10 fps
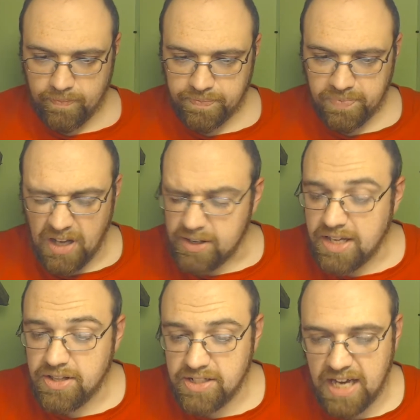okay,
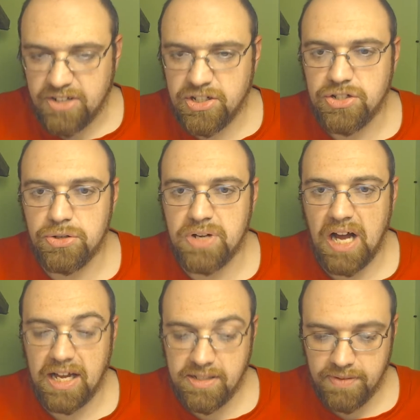there's actually 2
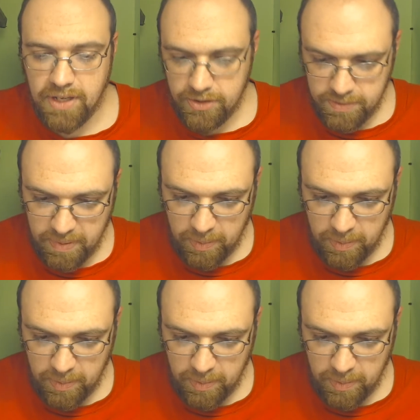kinds of those, but I